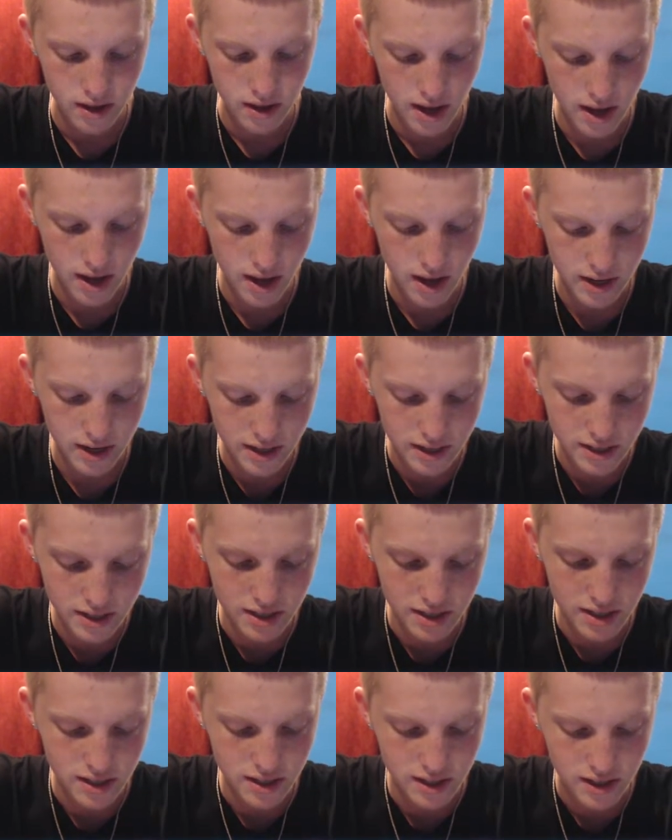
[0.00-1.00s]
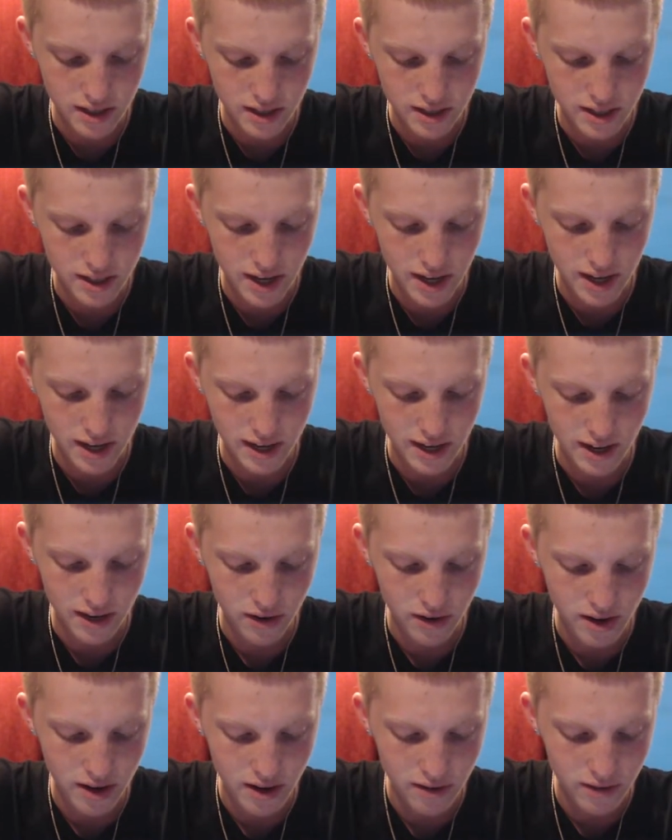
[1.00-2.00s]
and he's just gonna take
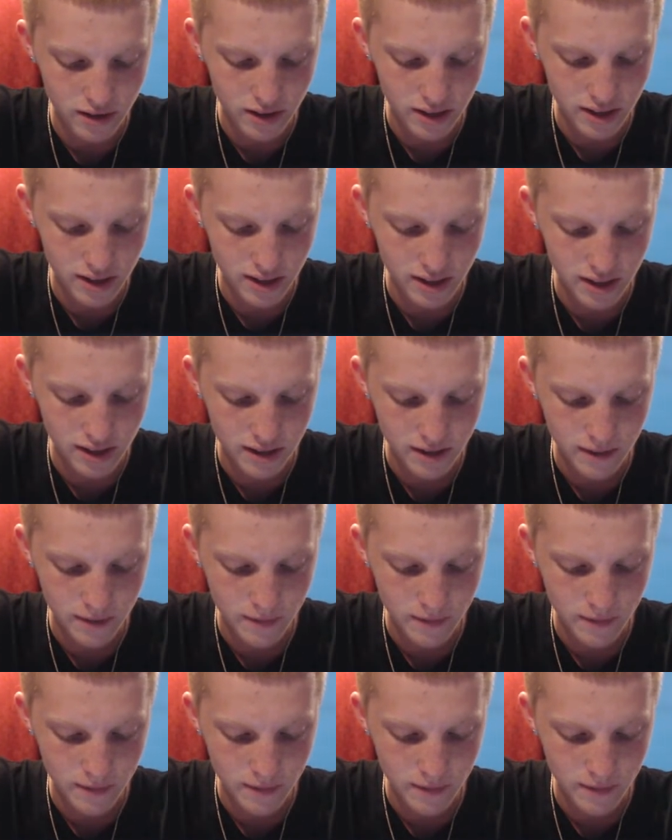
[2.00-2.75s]
out everything.